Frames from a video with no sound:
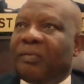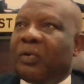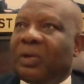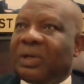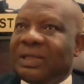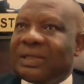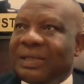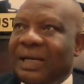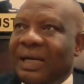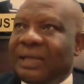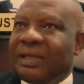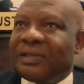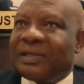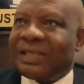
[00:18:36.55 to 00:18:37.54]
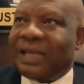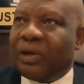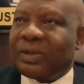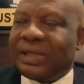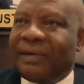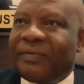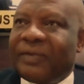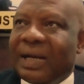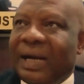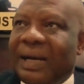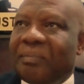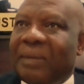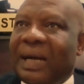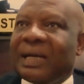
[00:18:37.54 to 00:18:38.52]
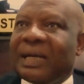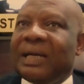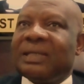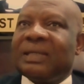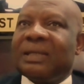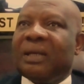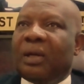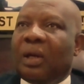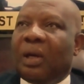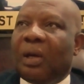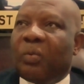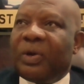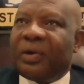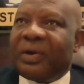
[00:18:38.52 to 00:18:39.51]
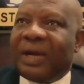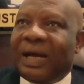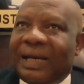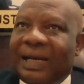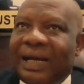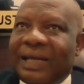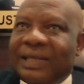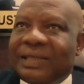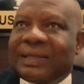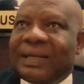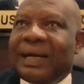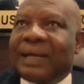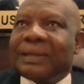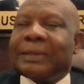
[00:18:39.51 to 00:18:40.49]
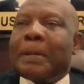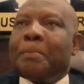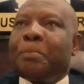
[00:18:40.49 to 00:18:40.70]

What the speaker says: for instance, in South African markets, we realize that